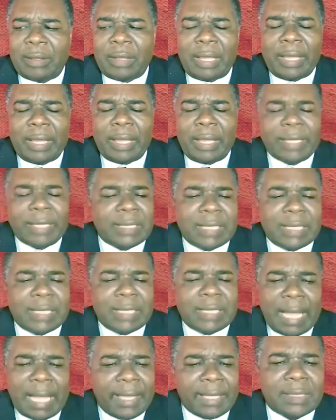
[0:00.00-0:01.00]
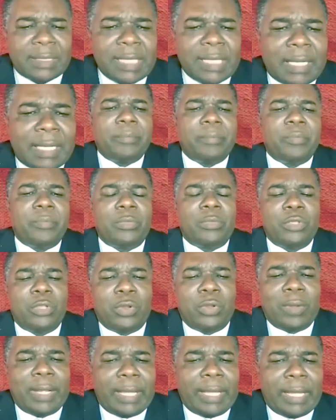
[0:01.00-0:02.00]
Exactly. exactly. Uh, you know,
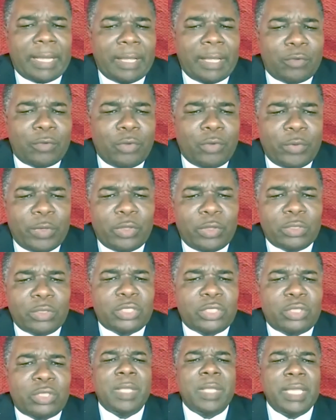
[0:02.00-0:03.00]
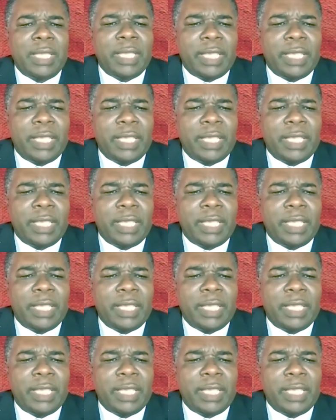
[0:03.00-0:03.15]
I, I agree with those thoughts.